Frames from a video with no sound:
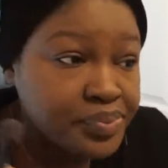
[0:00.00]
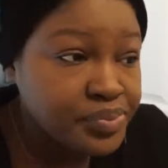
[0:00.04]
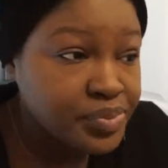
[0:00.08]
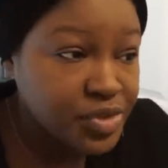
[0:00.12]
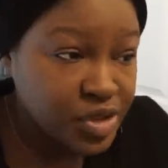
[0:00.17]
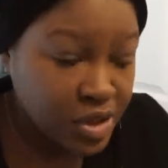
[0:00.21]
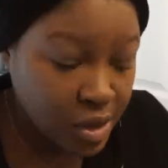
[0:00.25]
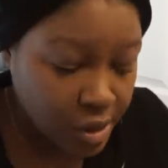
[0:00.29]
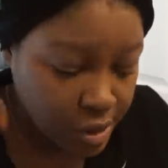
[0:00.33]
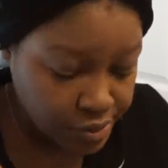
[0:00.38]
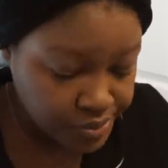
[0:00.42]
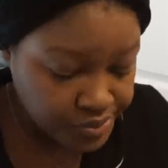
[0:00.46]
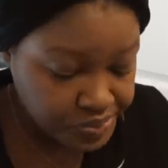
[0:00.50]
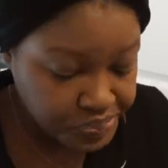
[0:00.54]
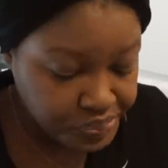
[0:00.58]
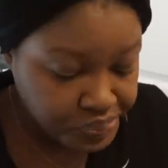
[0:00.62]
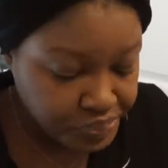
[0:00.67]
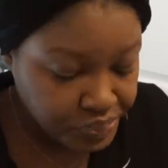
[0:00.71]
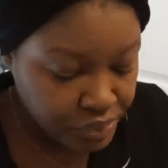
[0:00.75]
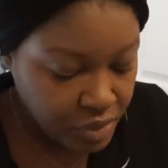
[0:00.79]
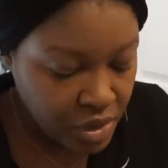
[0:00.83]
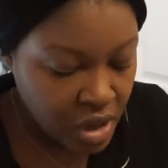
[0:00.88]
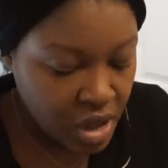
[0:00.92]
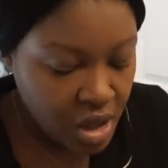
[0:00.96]
So,
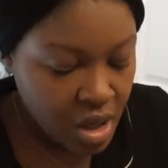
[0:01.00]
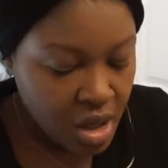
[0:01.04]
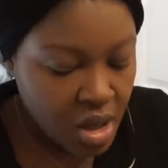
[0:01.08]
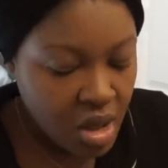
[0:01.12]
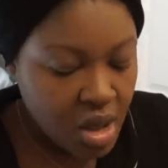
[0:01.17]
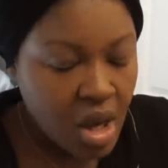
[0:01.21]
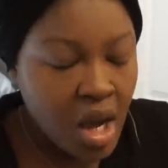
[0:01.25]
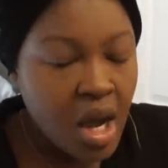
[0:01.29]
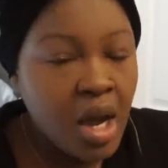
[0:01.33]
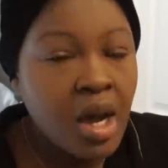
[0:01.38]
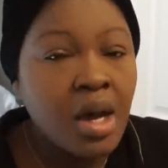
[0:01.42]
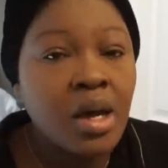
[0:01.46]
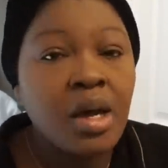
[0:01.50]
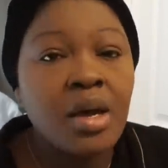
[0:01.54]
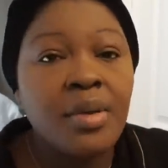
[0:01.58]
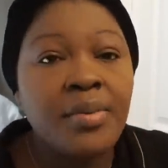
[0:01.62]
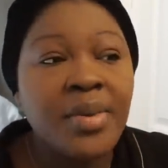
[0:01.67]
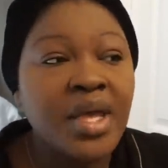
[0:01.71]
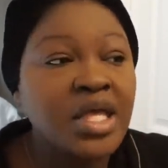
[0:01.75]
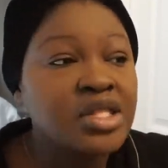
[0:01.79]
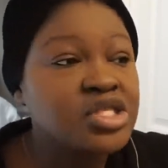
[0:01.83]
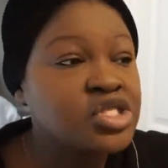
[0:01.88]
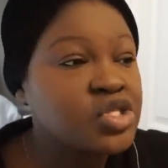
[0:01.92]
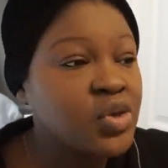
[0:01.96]

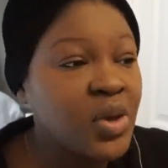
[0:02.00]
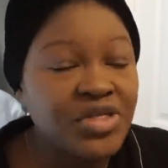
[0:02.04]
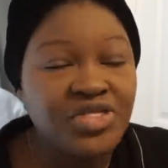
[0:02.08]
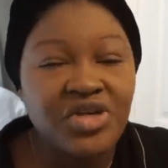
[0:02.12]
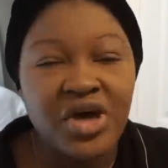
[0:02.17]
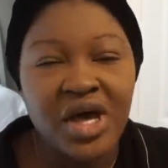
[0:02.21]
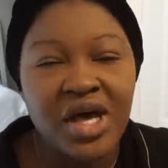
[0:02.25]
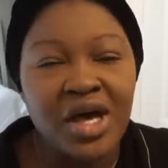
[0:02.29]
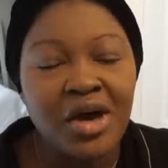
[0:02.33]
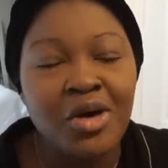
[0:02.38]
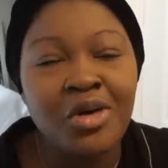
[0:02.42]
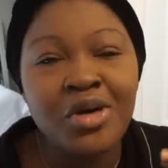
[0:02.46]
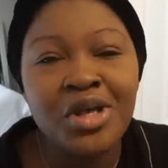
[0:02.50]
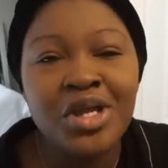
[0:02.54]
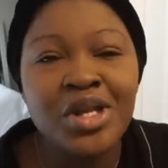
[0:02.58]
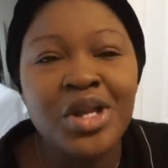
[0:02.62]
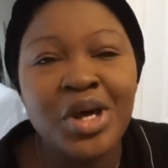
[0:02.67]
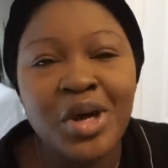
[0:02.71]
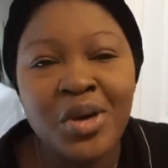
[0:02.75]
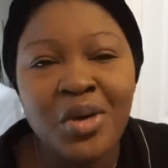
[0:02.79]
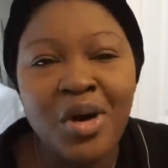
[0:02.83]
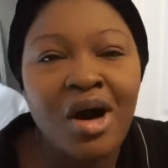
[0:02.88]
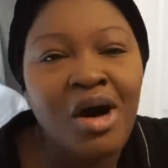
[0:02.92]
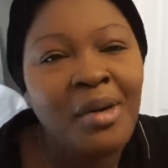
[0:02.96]
and so I thought, oh, you
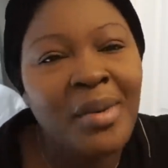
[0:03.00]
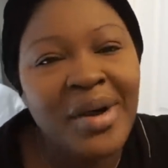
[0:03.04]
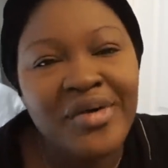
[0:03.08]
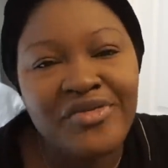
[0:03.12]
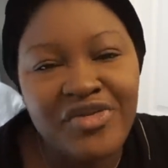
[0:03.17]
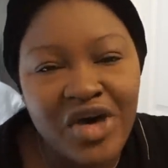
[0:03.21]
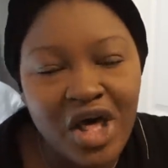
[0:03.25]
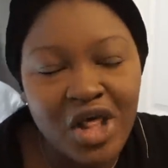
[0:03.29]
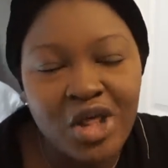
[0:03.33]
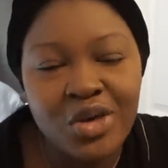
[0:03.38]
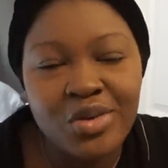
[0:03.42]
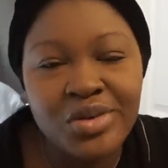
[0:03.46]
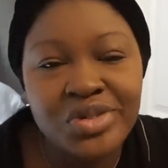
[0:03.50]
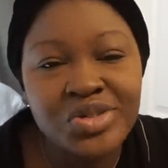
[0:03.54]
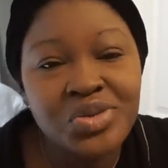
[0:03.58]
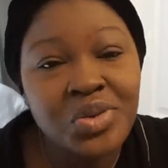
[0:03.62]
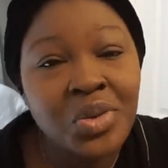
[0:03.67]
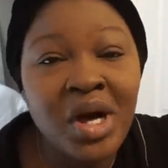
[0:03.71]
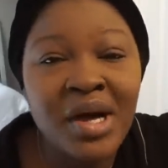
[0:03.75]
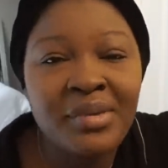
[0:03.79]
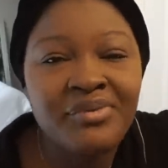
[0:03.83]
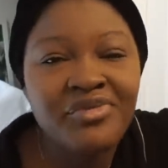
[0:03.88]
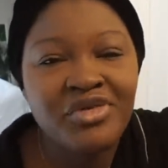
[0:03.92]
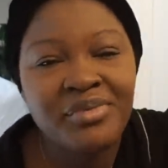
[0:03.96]
know, all my followers will
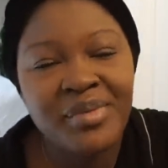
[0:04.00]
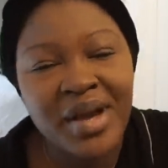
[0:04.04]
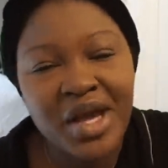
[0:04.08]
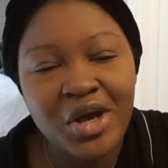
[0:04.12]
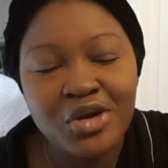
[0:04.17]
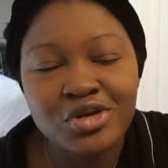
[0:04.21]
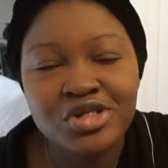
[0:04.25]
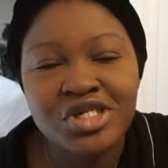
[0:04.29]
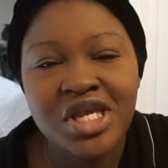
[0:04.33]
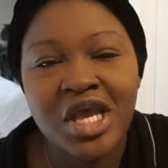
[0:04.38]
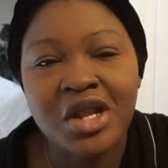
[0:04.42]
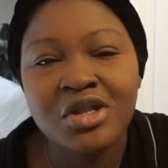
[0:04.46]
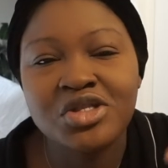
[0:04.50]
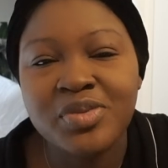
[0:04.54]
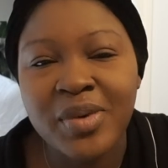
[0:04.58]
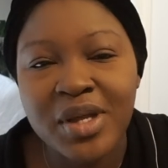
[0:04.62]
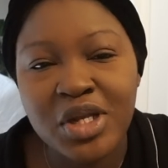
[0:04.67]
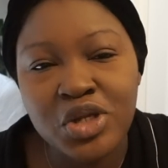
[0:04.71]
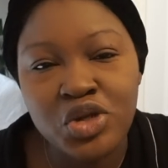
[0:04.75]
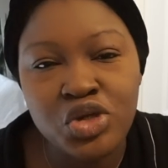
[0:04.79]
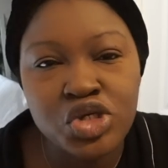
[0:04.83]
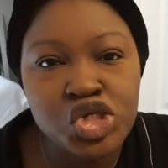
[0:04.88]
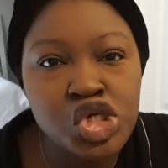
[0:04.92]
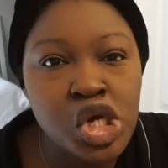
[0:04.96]
come from my old channel to my
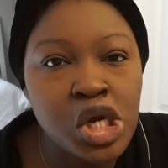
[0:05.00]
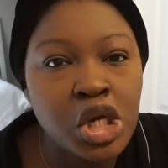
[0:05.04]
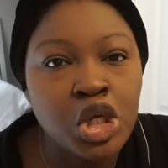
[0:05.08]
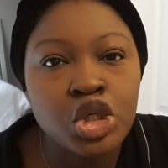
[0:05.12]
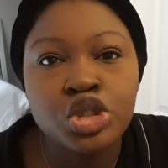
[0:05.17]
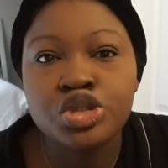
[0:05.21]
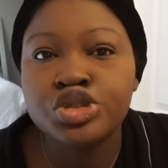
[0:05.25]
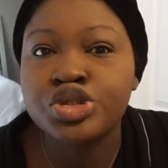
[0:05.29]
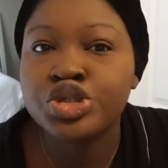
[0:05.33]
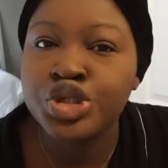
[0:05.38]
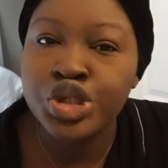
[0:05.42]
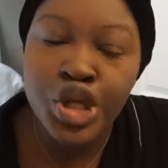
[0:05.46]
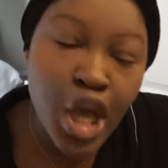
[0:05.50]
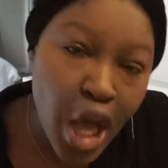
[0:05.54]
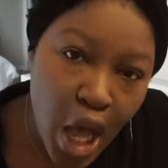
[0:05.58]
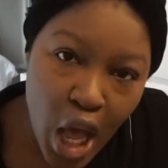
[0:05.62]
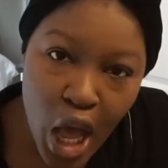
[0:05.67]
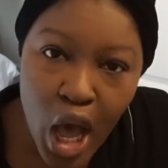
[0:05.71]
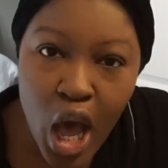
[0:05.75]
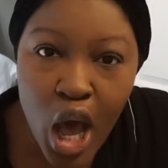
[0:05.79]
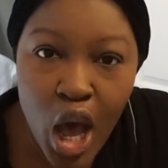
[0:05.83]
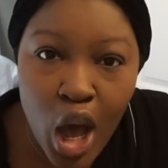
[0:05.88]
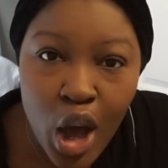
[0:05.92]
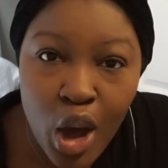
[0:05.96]
new channel.
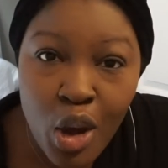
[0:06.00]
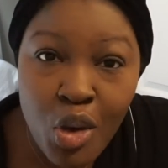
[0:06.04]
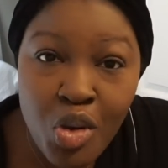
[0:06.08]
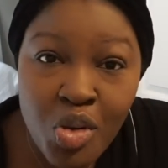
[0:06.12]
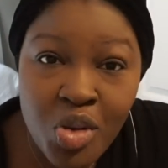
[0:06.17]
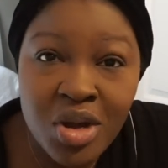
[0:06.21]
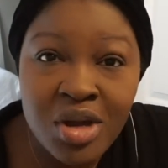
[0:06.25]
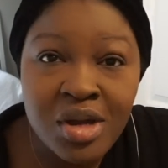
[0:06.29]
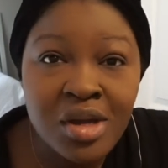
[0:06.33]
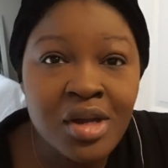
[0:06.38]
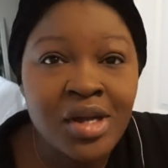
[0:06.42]
No,